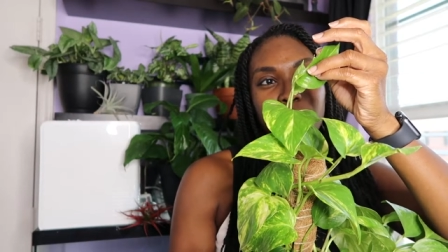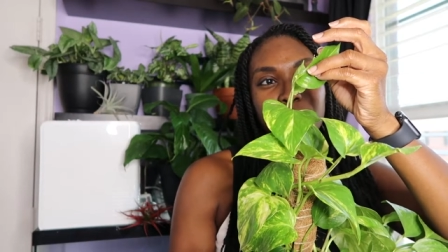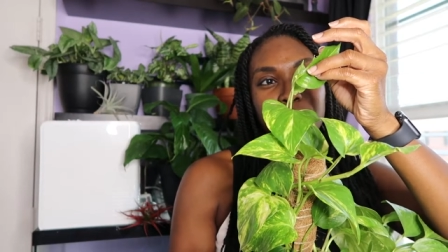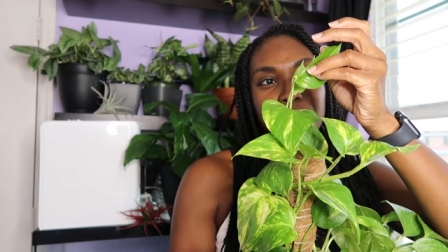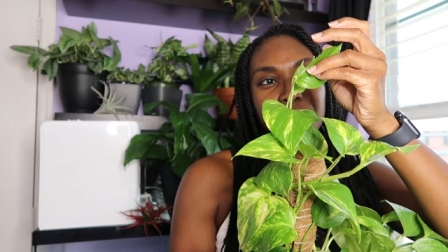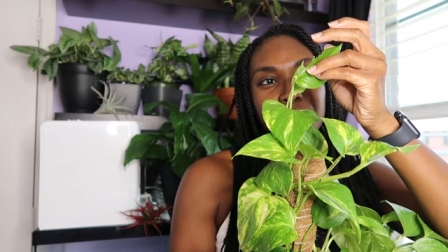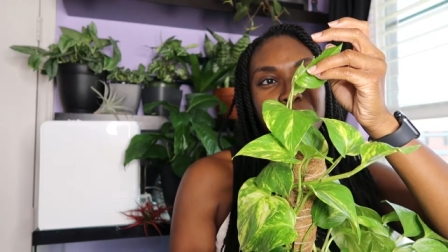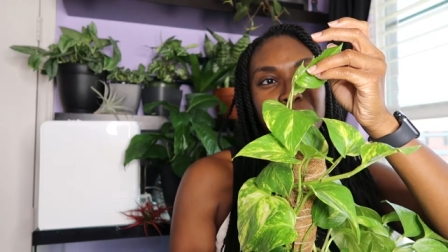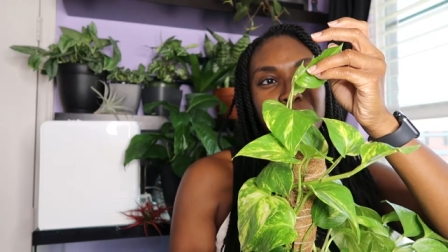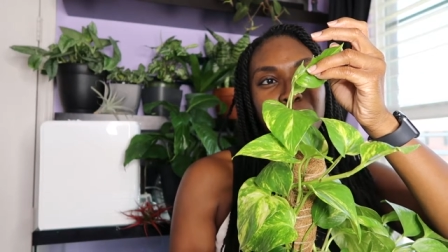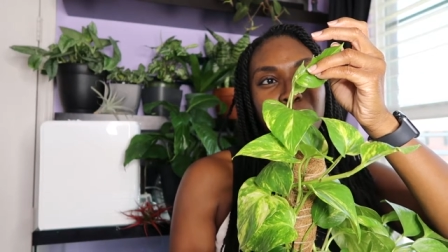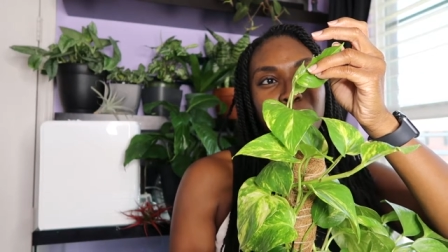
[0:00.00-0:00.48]

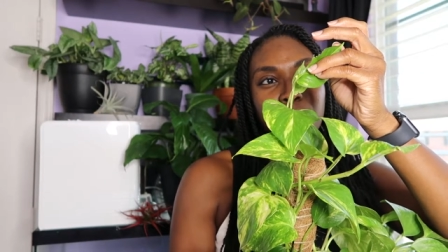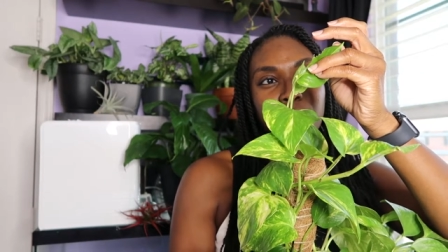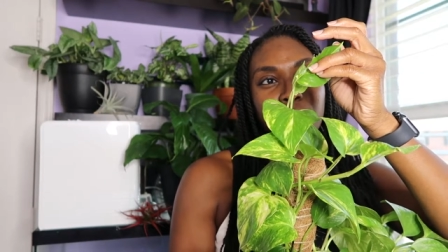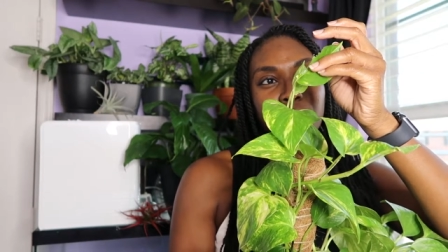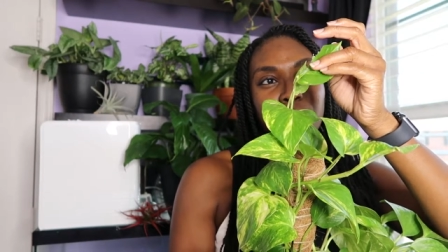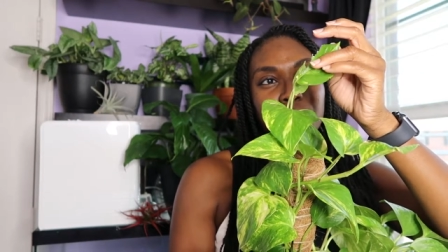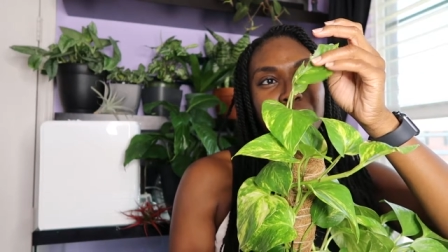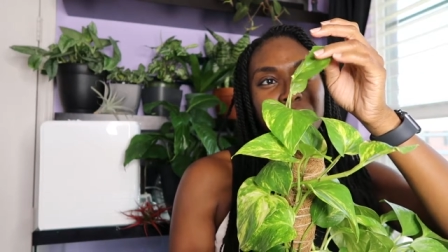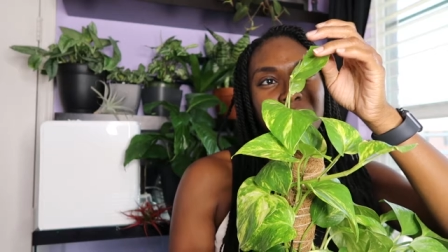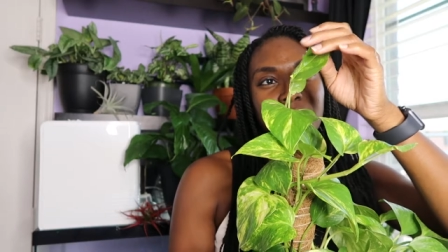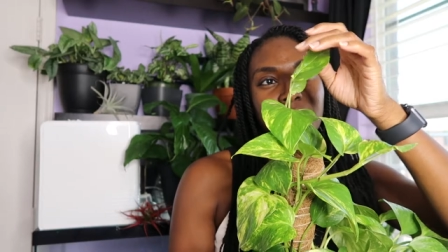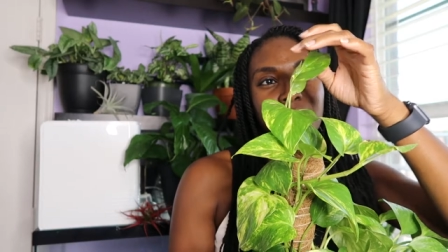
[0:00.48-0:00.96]
issue when I
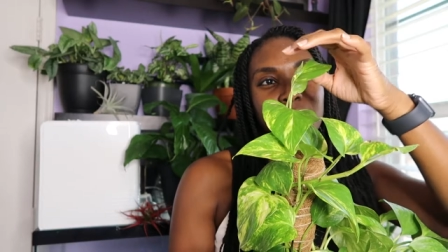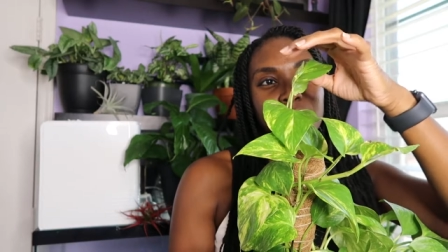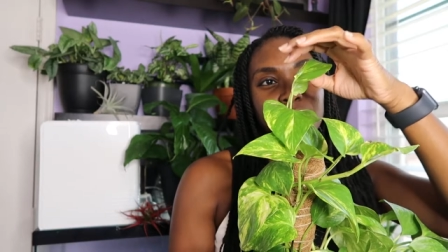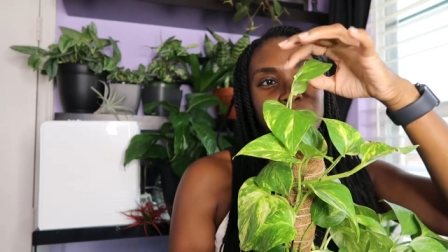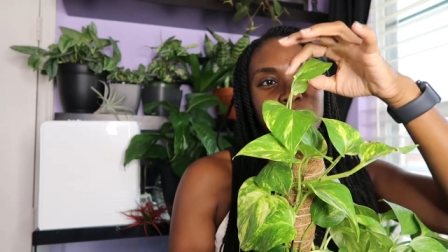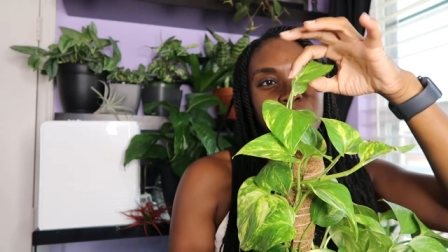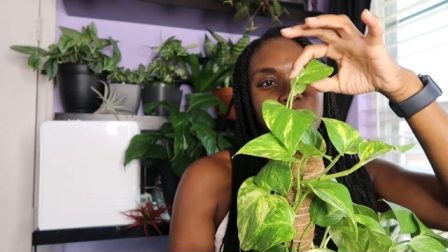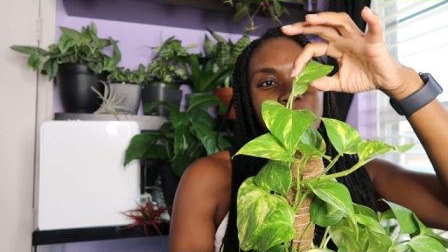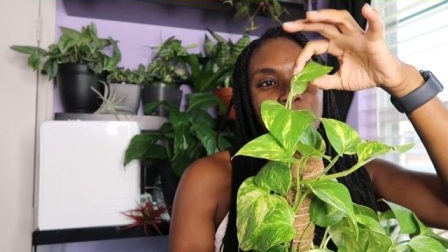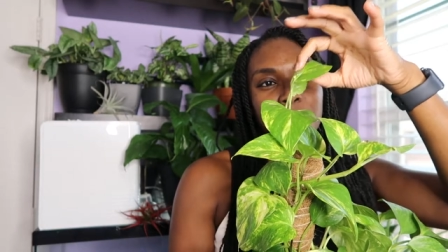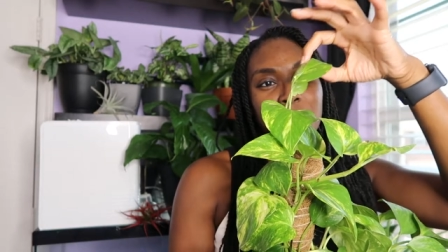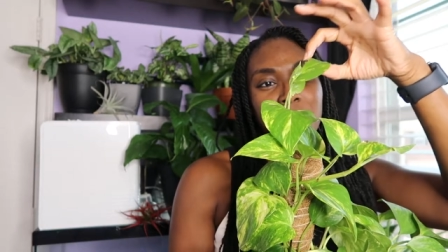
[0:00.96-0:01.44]
first got it, so
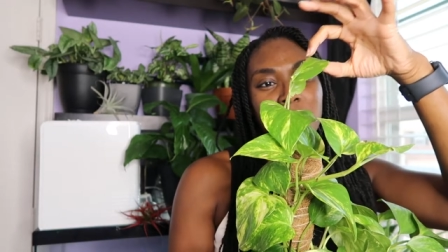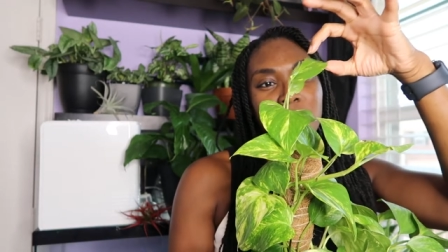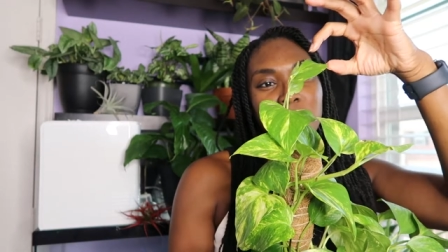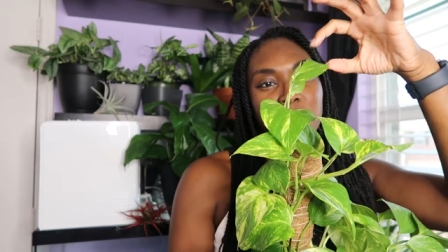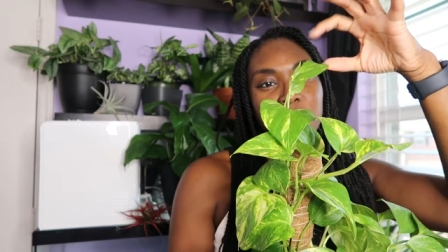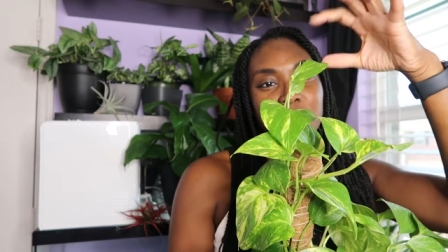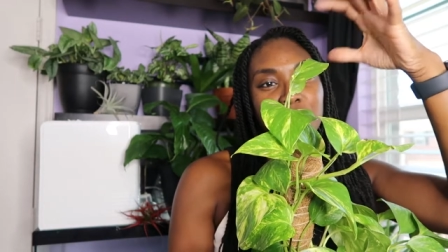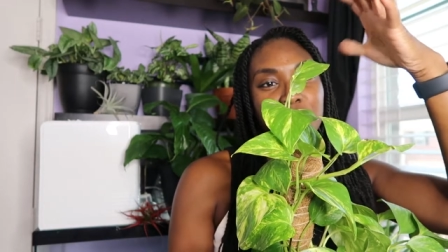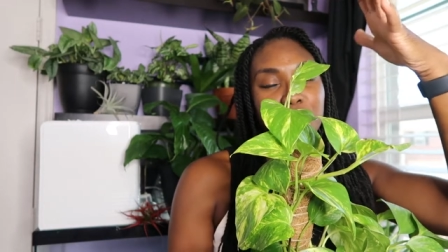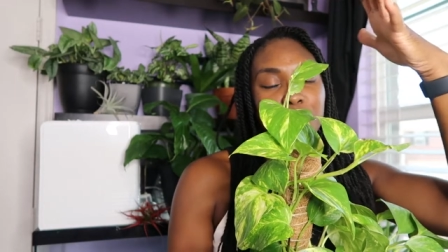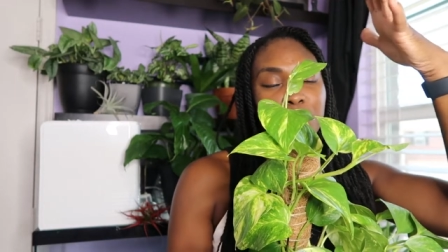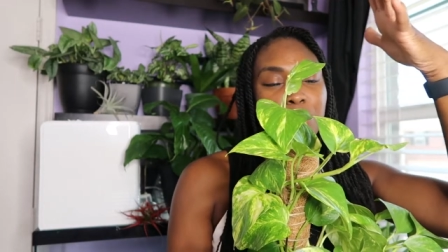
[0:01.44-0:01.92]
I ended up having
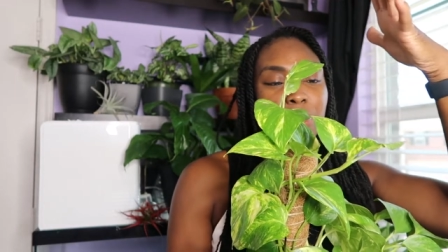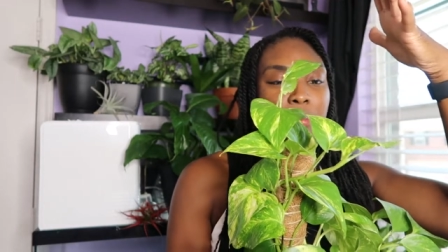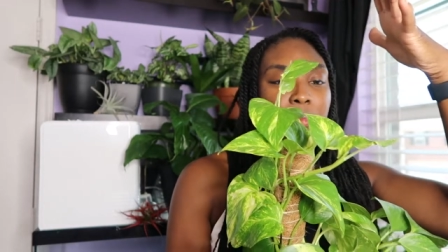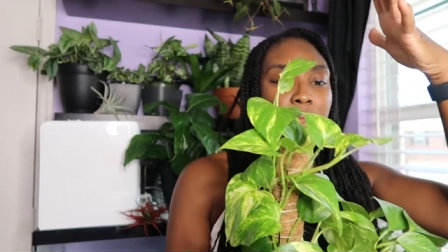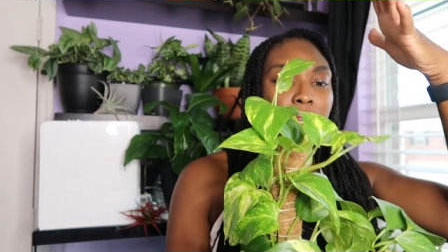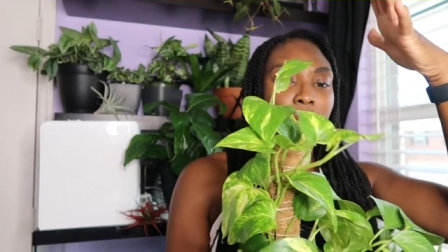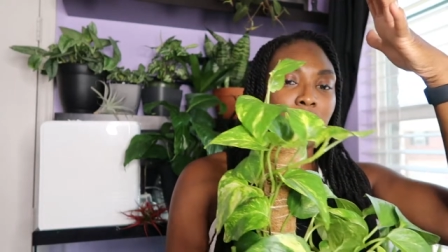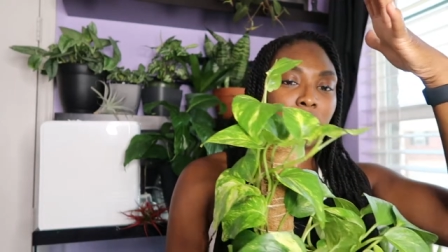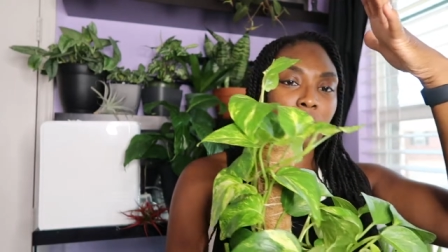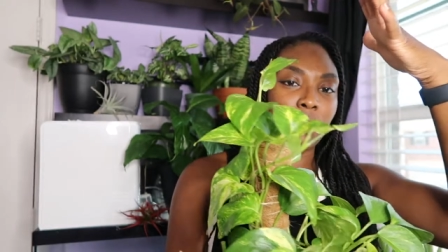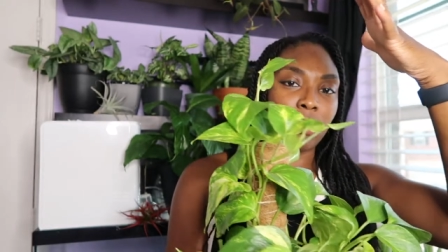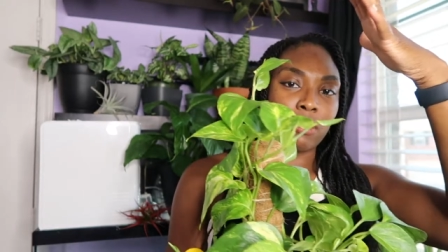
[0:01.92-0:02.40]
to just rip
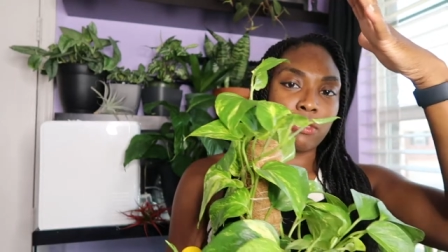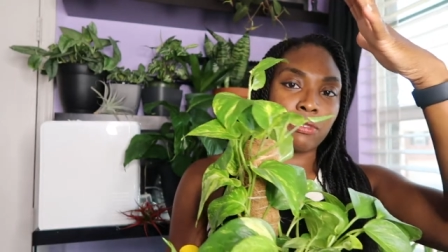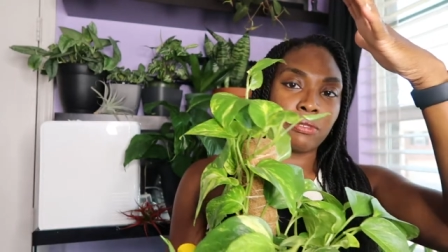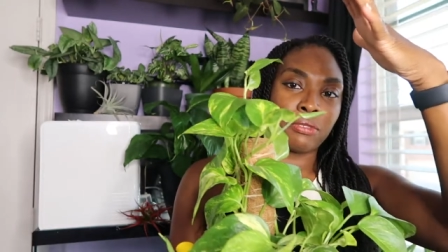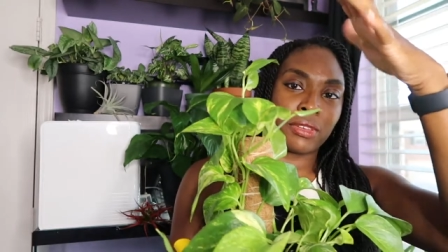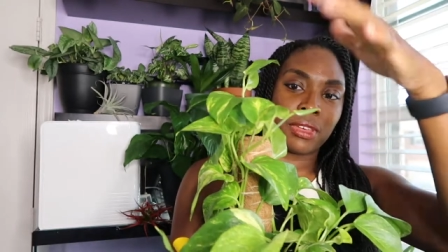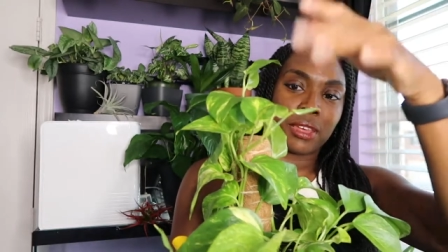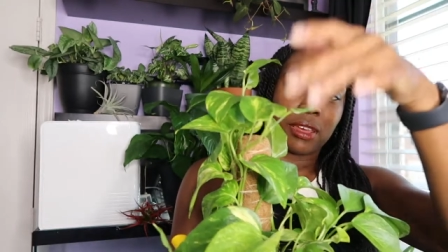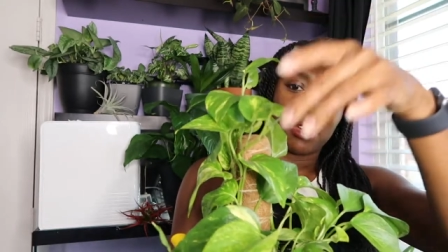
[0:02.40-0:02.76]
that off.